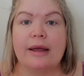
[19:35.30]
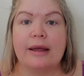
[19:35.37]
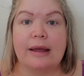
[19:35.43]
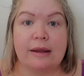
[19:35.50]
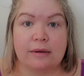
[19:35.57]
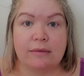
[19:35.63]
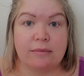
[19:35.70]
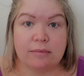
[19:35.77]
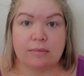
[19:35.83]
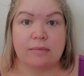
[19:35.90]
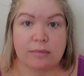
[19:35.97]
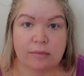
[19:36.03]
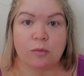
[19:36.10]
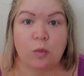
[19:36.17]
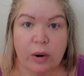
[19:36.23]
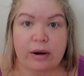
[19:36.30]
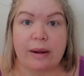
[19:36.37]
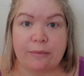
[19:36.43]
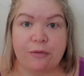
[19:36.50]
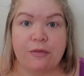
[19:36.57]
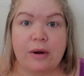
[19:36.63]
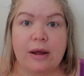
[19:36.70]
in where
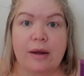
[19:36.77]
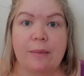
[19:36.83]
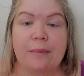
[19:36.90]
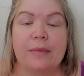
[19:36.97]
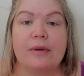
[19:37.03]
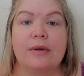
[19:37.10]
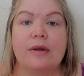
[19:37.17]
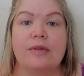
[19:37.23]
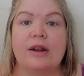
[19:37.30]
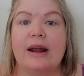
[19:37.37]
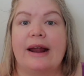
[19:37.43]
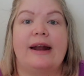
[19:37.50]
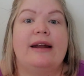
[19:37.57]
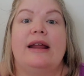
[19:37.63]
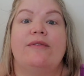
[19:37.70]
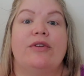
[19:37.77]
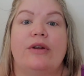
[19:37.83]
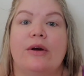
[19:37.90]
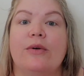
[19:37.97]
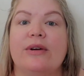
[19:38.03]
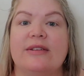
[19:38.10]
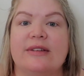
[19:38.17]
I'm from that I didn't even
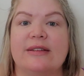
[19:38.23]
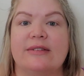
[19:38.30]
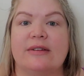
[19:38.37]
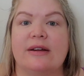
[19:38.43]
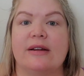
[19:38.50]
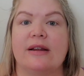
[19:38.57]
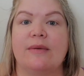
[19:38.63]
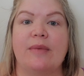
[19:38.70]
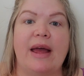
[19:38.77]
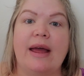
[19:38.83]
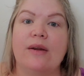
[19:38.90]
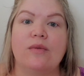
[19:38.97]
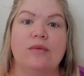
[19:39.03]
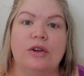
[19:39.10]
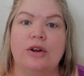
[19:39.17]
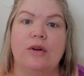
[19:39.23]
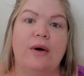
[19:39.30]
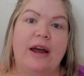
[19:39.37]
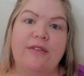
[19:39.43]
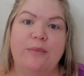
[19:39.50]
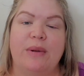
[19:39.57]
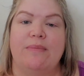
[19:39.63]
know existed. And, you know,
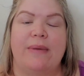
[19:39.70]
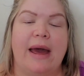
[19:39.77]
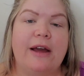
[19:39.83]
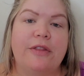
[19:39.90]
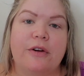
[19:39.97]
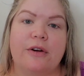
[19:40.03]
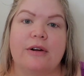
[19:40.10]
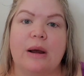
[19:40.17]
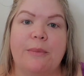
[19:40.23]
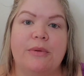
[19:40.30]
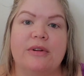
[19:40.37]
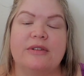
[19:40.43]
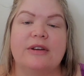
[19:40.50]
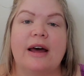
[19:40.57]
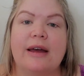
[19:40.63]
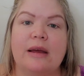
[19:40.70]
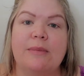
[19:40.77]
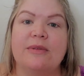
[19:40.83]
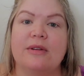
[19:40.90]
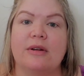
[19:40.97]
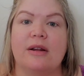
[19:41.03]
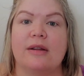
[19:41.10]
I've been back there a couple of
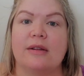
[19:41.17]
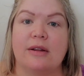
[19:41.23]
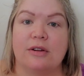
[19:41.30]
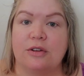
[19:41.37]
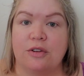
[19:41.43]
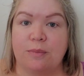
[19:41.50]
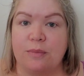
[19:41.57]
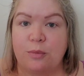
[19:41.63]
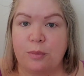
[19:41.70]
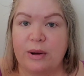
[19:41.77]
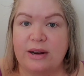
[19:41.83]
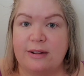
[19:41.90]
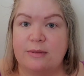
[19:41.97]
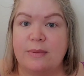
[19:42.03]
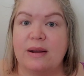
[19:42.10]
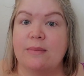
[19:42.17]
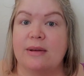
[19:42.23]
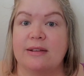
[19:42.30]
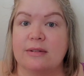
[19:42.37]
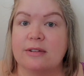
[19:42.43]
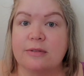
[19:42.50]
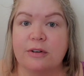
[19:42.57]
times and, and Brittany's been in
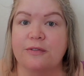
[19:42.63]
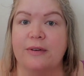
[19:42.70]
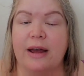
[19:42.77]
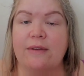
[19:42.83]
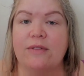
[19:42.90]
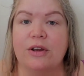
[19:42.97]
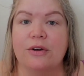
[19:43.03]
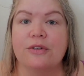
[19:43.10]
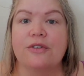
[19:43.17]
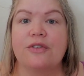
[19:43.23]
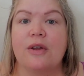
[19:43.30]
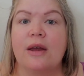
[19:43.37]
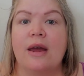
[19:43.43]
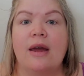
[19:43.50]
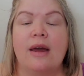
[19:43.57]
business for five years.